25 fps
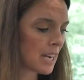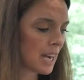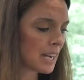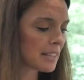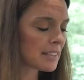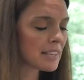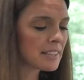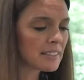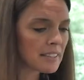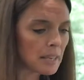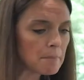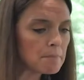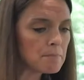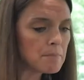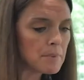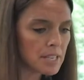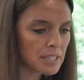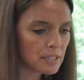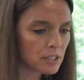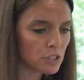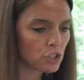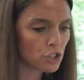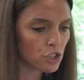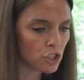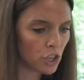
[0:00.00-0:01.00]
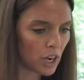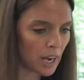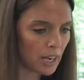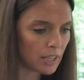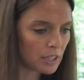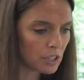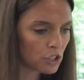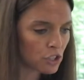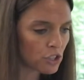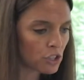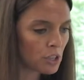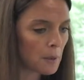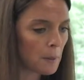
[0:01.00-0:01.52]
think they
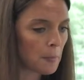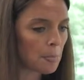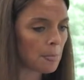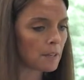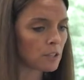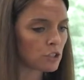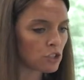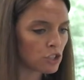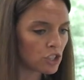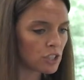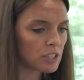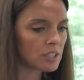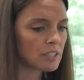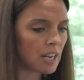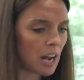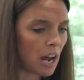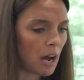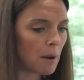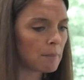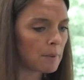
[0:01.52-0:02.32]
misjudge just how